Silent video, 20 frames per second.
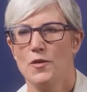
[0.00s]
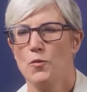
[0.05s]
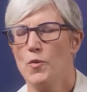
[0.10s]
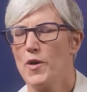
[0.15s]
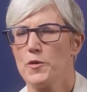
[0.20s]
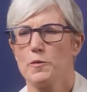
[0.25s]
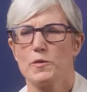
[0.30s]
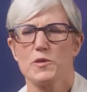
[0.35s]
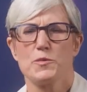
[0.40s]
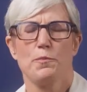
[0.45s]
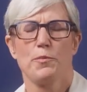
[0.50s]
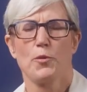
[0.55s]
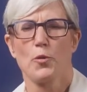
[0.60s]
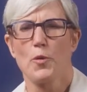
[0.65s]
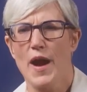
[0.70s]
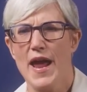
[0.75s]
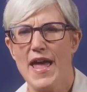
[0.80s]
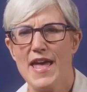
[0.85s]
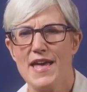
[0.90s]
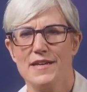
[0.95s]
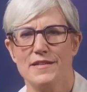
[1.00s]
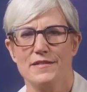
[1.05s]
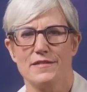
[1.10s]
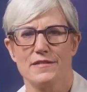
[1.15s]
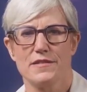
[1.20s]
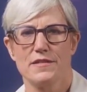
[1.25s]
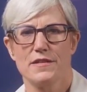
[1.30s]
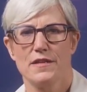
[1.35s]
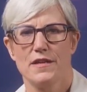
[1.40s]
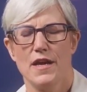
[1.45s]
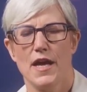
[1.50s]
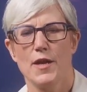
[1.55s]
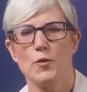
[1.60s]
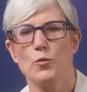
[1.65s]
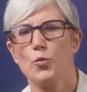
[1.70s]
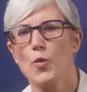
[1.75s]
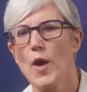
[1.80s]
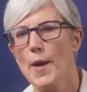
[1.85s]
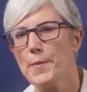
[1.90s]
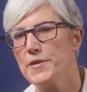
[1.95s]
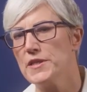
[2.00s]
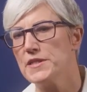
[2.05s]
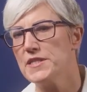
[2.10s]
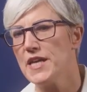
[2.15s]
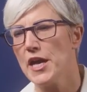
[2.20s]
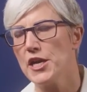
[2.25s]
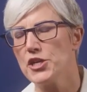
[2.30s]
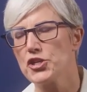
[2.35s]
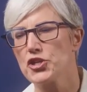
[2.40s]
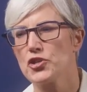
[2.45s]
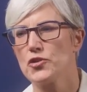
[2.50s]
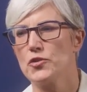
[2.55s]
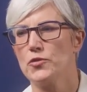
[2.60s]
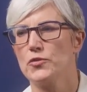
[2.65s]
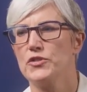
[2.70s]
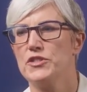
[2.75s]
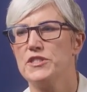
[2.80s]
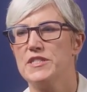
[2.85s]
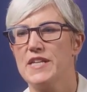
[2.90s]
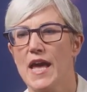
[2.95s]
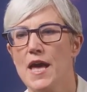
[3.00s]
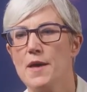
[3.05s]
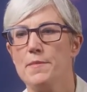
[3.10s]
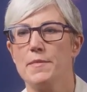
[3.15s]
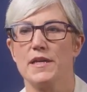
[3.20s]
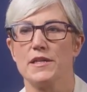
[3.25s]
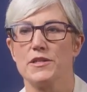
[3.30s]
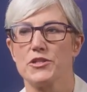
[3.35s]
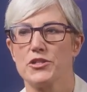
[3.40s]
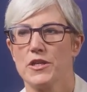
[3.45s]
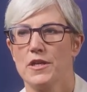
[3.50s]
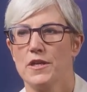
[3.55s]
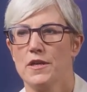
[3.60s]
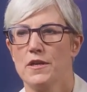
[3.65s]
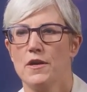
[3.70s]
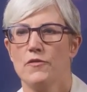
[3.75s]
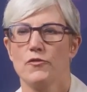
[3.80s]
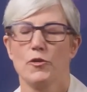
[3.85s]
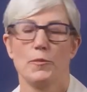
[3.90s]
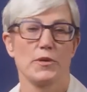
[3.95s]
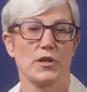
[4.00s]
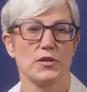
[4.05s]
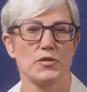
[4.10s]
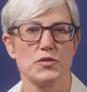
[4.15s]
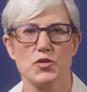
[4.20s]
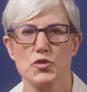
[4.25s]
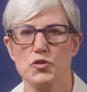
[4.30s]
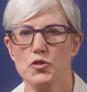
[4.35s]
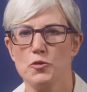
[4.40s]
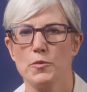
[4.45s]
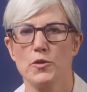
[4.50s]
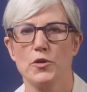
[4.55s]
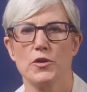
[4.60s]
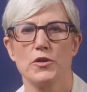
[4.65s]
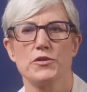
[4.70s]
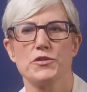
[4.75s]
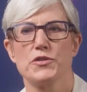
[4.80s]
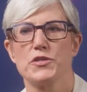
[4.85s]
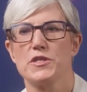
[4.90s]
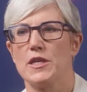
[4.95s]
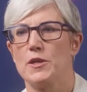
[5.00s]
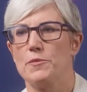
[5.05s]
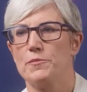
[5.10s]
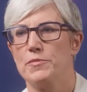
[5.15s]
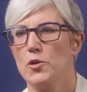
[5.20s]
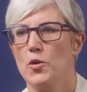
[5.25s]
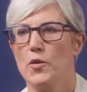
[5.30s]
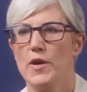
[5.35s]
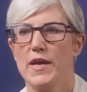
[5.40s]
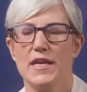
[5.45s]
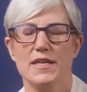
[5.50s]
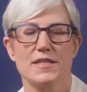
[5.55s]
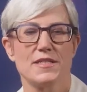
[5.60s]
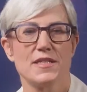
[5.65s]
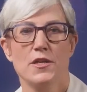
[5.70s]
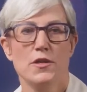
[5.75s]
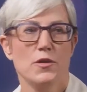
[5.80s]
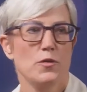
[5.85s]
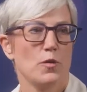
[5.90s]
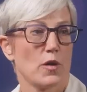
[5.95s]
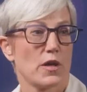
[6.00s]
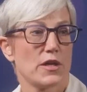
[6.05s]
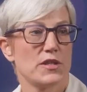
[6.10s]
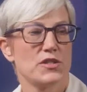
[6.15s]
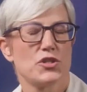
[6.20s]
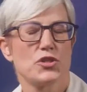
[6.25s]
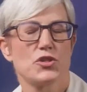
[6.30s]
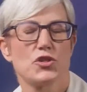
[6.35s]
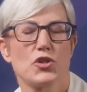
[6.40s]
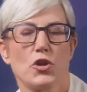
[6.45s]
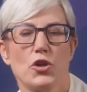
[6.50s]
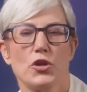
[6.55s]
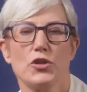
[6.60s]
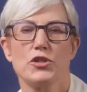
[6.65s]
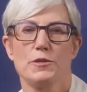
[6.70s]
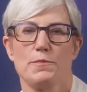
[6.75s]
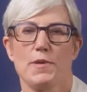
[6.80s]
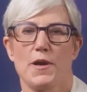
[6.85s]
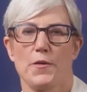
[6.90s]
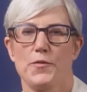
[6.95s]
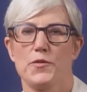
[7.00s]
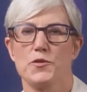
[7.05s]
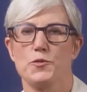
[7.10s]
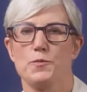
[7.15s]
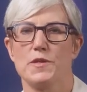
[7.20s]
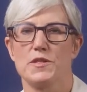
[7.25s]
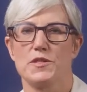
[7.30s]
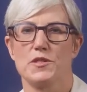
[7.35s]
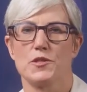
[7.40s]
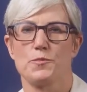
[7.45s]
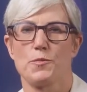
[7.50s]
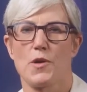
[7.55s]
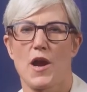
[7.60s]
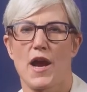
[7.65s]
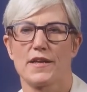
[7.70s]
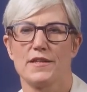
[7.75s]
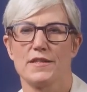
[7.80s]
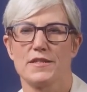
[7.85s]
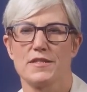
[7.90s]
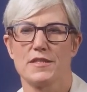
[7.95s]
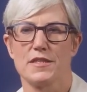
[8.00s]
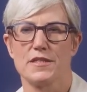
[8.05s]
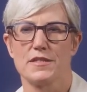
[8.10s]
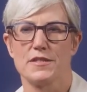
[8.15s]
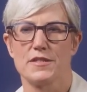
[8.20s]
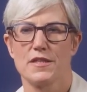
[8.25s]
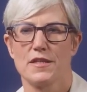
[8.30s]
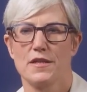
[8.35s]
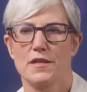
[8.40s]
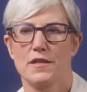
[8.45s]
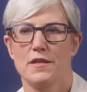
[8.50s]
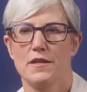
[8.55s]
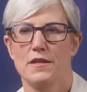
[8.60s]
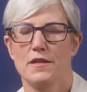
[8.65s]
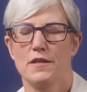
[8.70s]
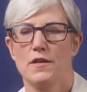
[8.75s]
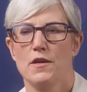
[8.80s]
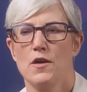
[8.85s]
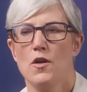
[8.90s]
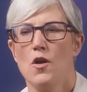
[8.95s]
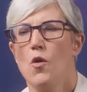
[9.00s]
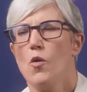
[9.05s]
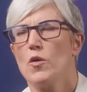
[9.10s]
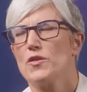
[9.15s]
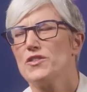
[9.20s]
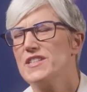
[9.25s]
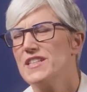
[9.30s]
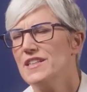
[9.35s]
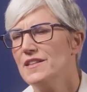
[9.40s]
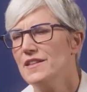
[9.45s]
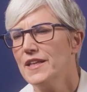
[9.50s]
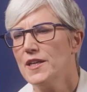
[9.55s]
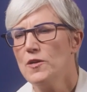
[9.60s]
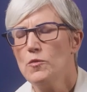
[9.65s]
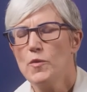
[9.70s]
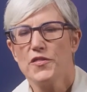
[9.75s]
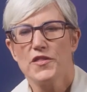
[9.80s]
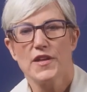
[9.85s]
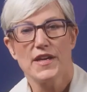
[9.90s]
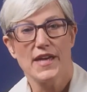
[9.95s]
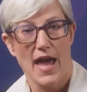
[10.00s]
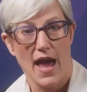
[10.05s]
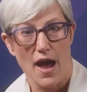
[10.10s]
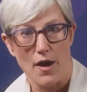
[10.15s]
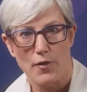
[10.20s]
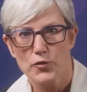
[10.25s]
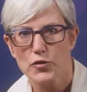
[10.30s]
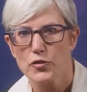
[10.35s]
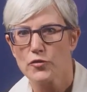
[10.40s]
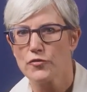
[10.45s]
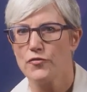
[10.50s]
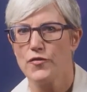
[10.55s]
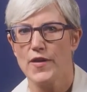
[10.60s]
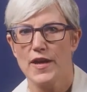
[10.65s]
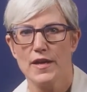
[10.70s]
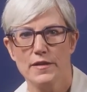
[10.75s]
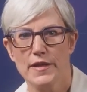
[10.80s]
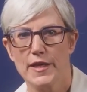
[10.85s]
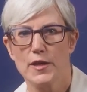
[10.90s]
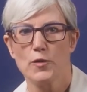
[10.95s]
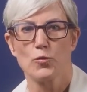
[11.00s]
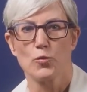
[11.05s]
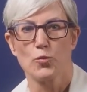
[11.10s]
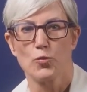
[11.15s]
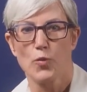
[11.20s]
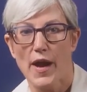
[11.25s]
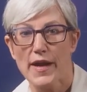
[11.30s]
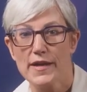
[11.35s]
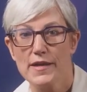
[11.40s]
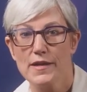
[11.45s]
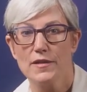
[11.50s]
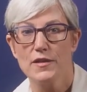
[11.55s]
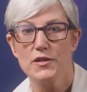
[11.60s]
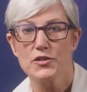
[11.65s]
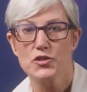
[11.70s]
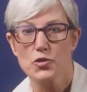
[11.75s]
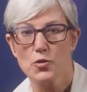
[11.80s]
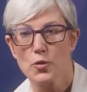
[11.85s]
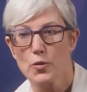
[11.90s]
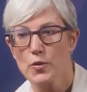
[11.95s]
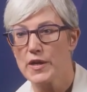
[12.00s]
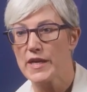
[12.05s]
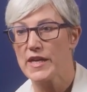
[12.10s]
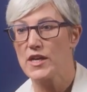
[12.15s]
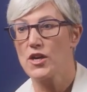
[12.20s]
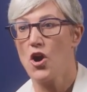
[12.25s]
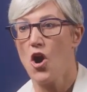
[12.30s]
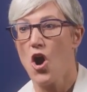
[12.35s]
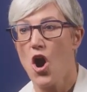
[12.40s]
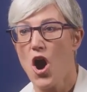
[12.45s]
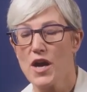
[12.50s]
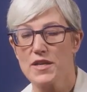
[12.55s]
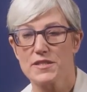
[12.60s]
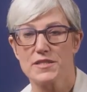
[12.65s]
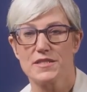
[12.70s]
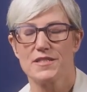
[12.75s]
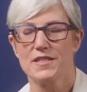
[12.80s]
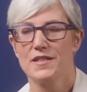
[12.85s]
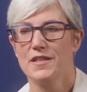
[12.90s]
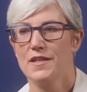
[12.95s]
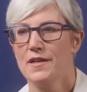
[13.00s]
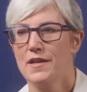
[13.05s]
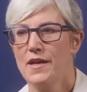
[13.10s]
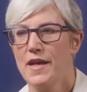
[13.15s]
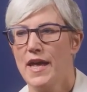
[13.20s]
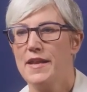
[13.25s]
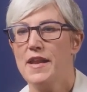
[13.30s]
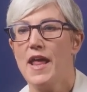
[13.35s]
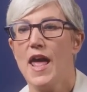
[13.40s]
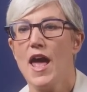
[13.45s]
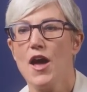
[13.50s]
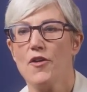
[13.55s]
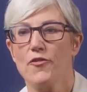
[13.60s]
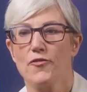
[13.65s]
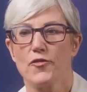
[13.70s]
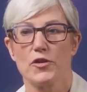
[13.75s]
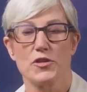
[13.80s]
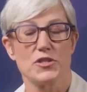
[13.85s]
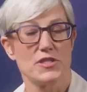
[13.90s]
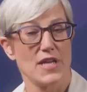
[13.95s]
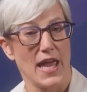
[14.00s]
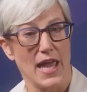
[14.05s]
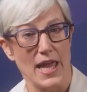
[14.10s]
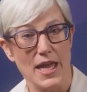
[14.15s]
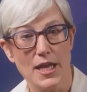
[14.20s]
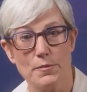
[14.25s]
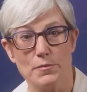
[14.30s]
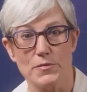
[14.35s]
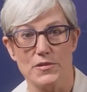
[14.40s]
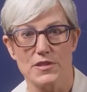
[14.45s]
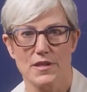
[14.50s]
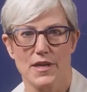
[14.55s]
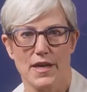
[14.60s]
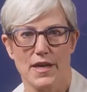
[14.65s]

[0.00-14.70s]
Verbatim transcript: Whether it was brand and reputational damage from consumers and employees who are concerned about those business practices, or dealing with the countervailing regulatory cost and efforts aimed